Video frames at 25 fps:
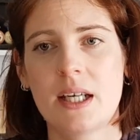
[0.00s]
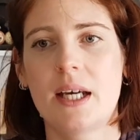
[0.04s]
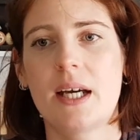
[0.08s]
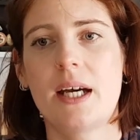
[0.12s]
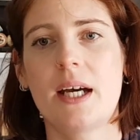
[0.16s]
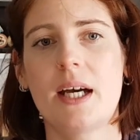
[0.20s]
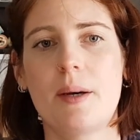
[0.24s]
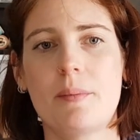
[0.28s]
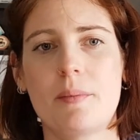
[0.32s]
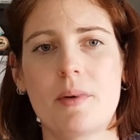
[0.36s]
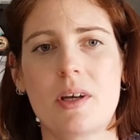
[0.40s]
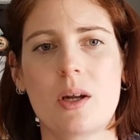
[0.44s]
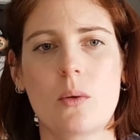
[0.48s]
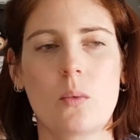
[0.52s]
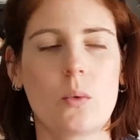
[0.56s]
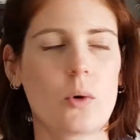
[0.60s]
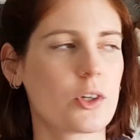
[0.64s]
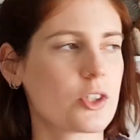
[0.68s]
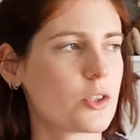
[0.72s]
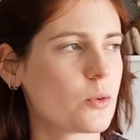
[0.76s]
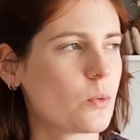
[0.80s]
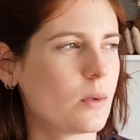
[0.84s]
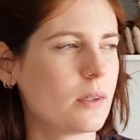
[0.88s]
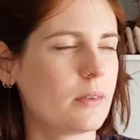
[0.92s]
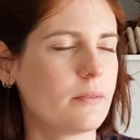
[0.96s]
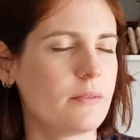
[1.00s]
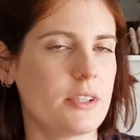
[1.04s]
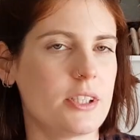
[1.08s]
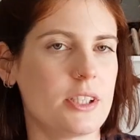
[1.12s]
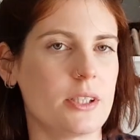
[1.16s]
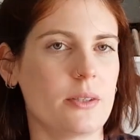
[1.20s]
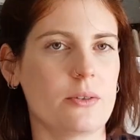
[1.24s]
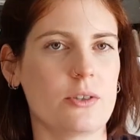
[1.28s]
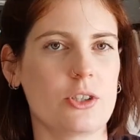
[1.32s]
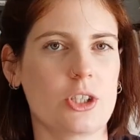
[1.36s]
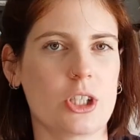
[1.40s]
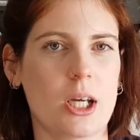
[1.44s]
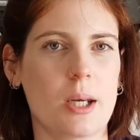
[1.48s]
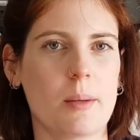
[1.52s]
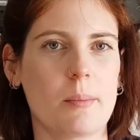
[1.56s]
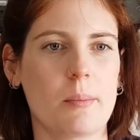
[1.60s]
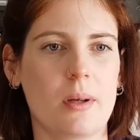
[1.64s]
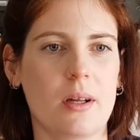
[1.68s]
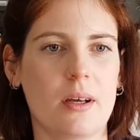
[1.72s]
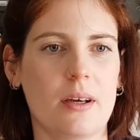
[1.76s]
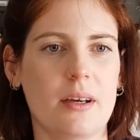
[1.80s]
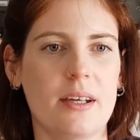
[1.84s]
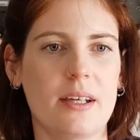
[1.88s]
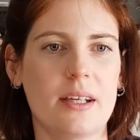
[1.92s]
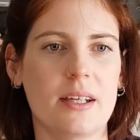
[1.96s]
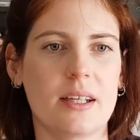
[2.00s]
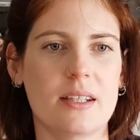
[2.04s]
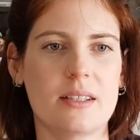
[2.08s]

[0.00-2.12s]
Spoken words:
And I watched one video on chain plying.